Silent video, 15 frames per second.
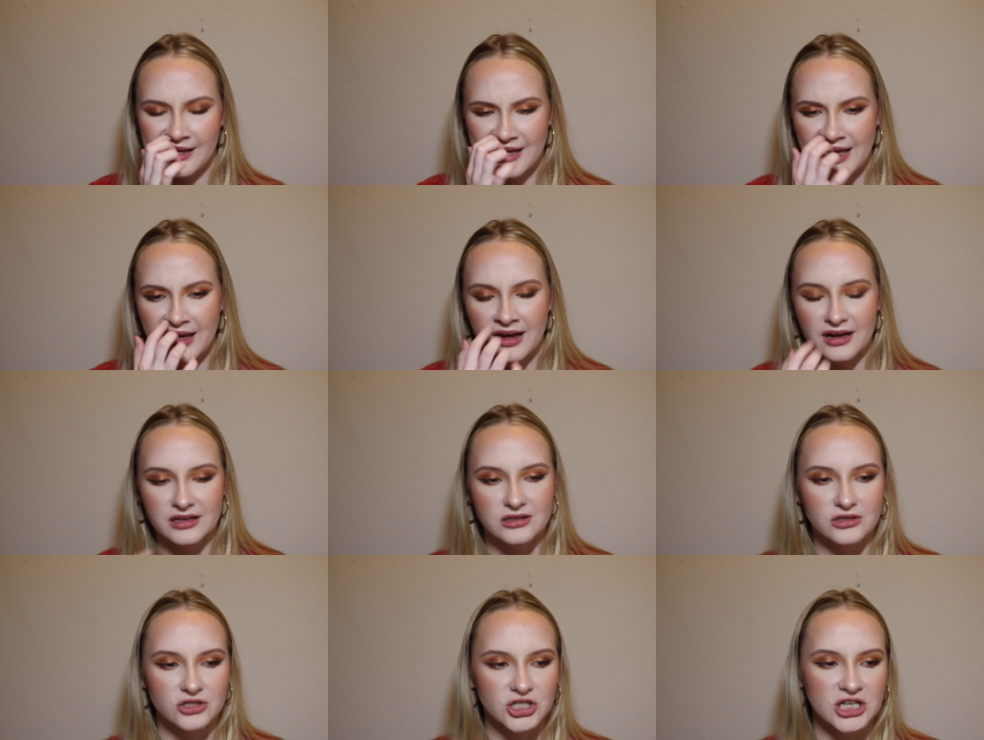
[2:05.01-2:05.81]

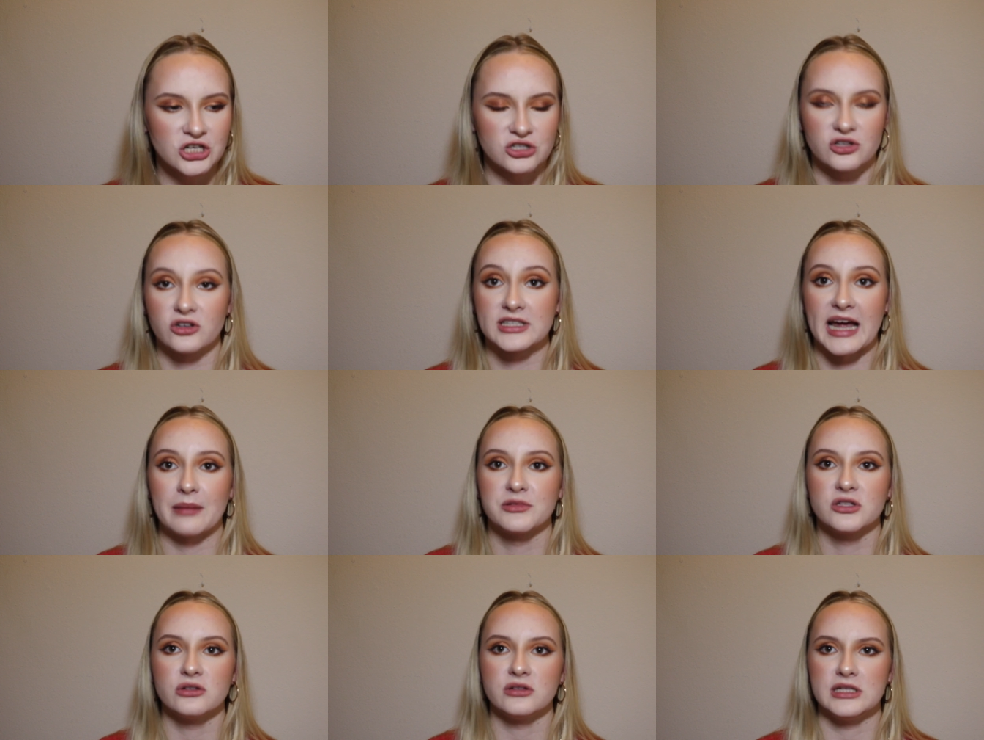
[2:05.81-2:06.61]
And she just looked
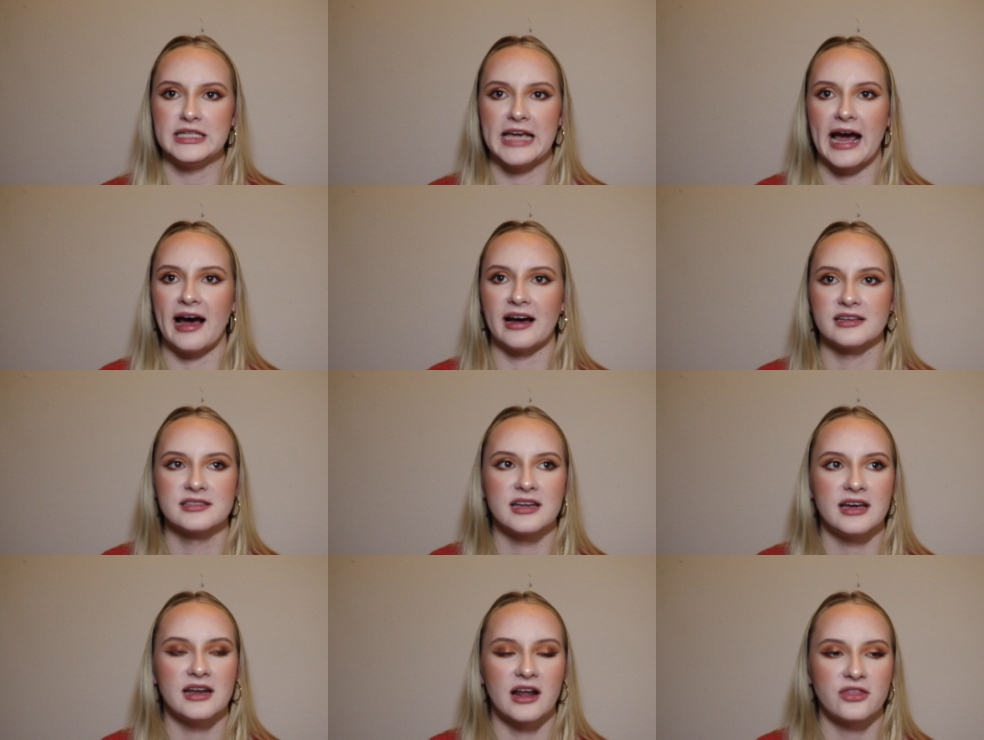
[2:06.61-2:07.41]
absolutely
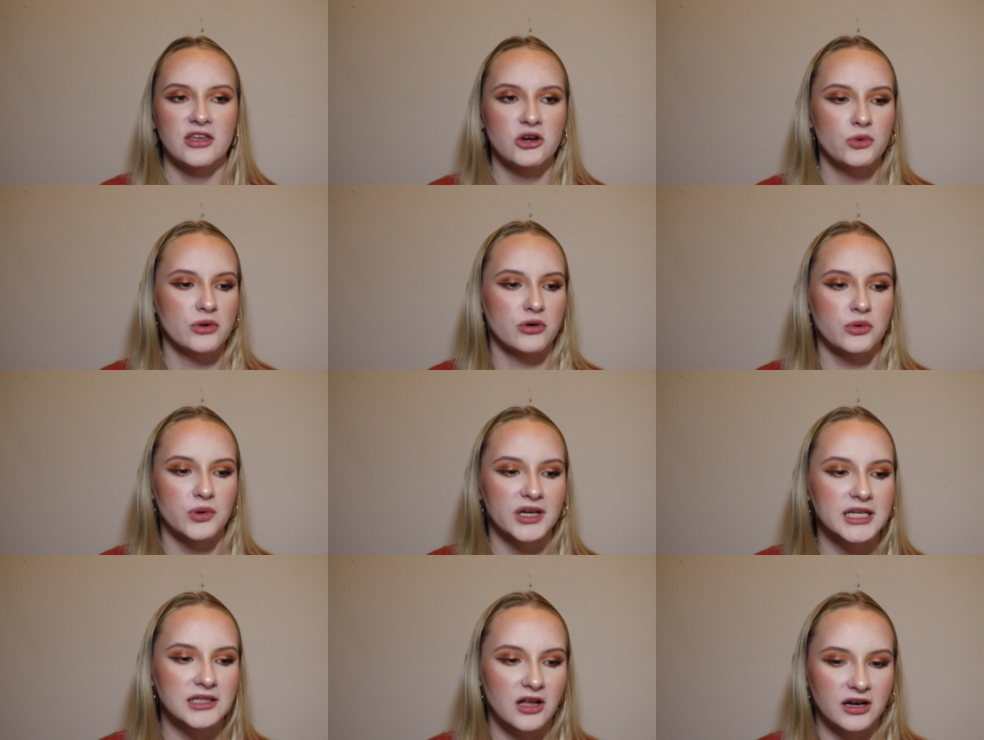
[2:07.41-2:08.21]
gassed. And I think we were
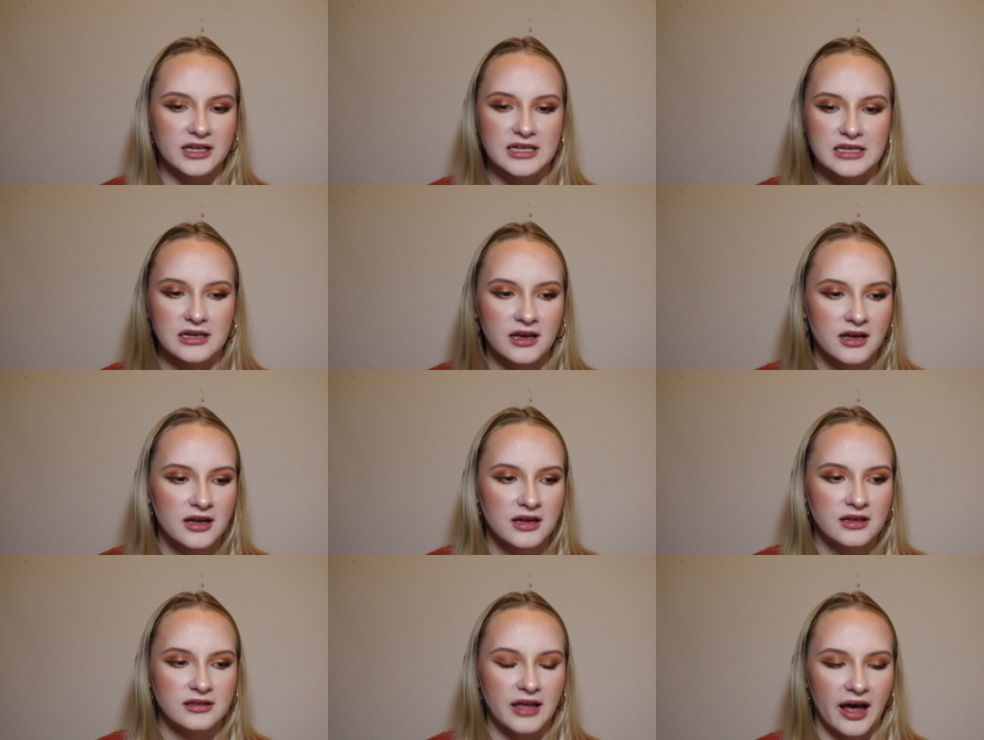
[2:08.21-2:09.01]
really lucky
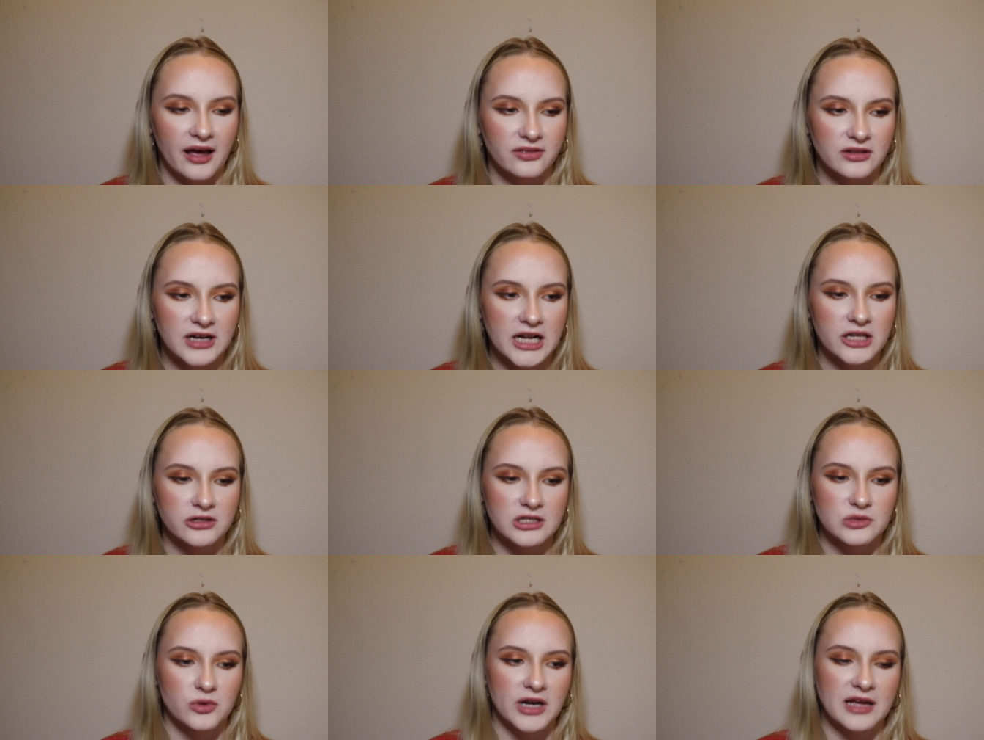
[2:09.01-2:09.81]
that the
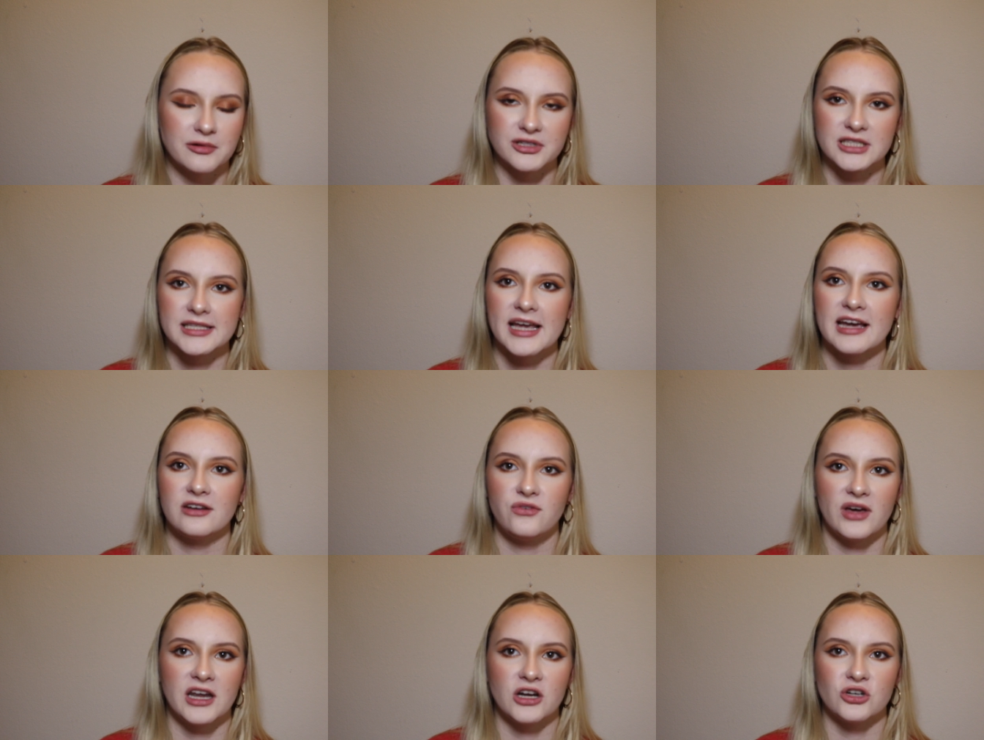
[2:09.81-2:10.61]
Netherlands weren't able to take
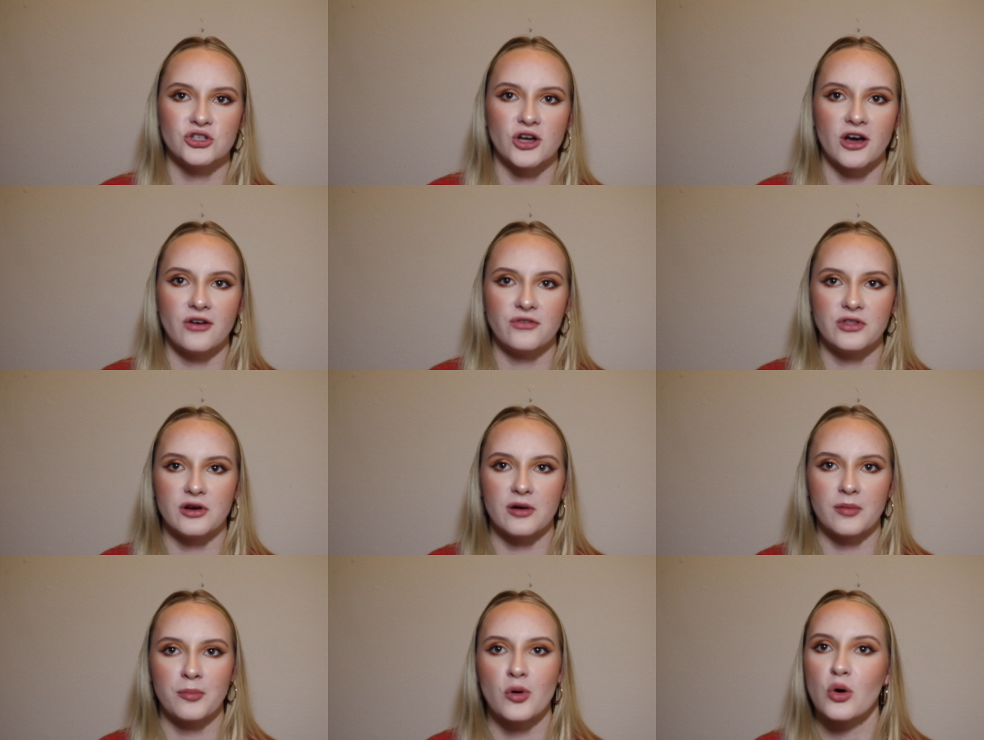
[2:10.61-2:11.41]
advantage of
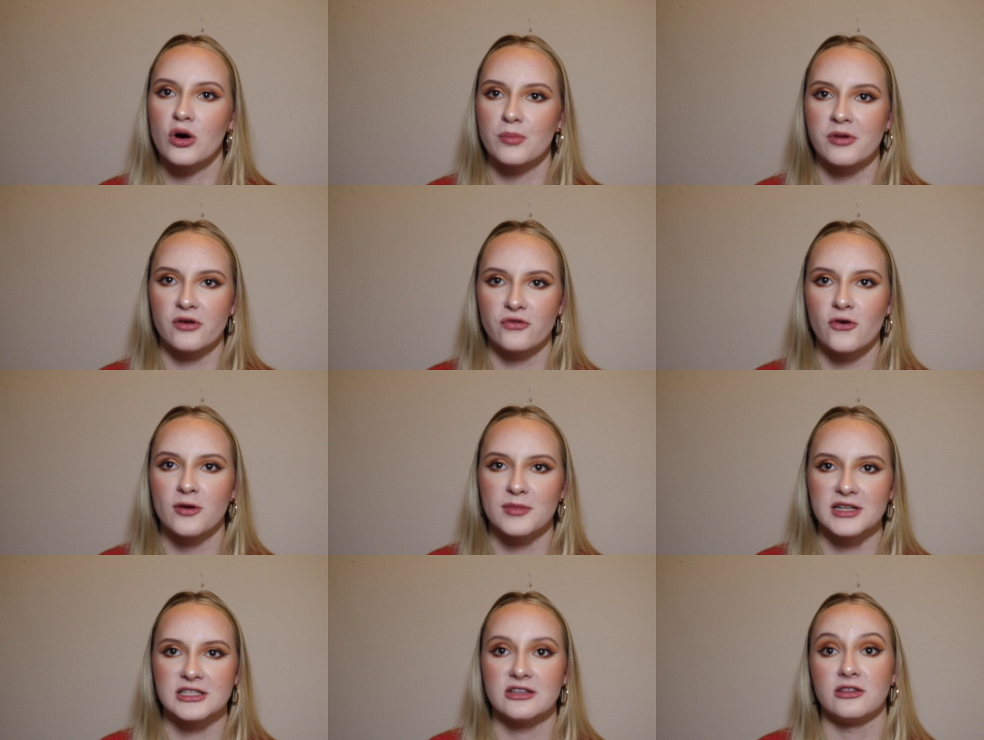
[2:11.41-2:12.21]
their poor
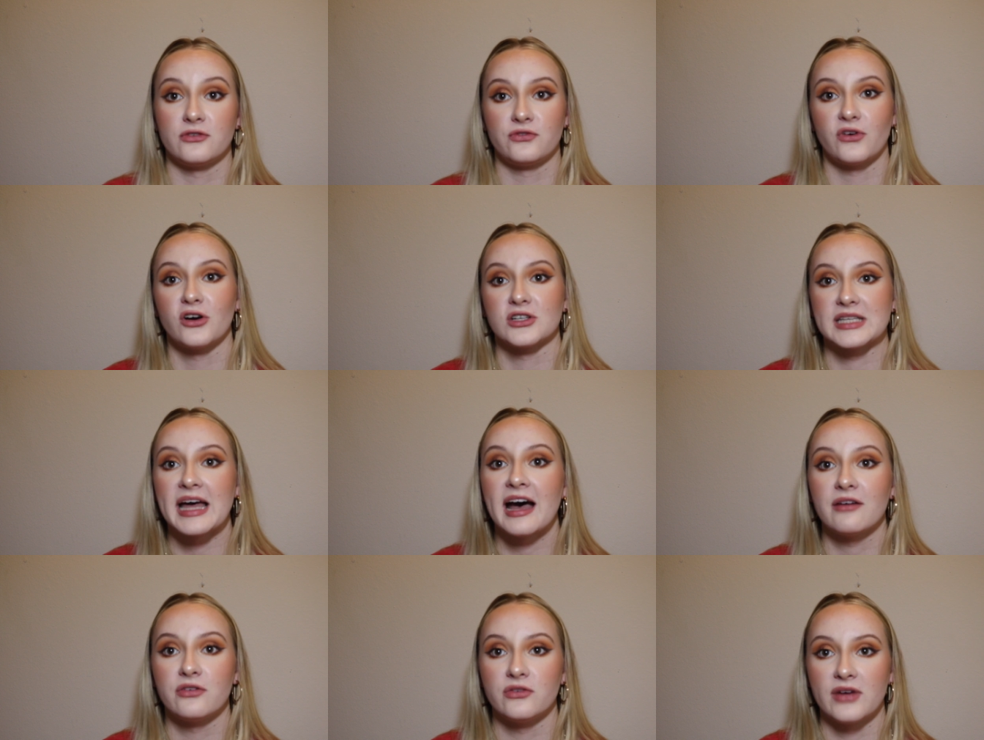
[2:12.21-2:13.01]
performance in the first
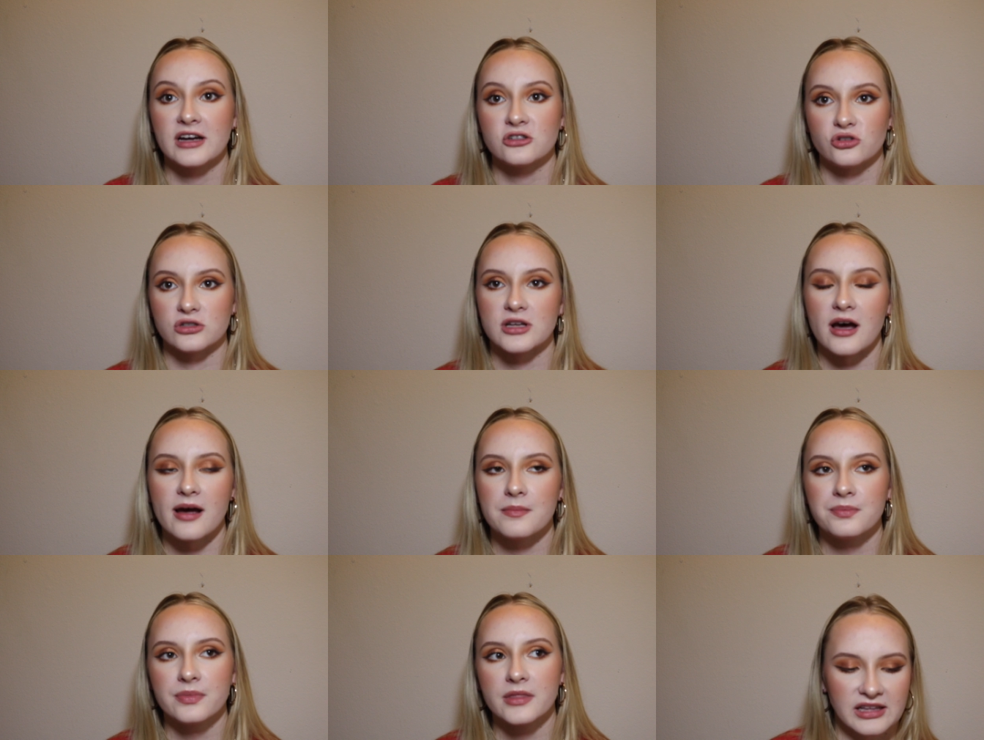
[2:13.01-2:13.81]
half of extra time.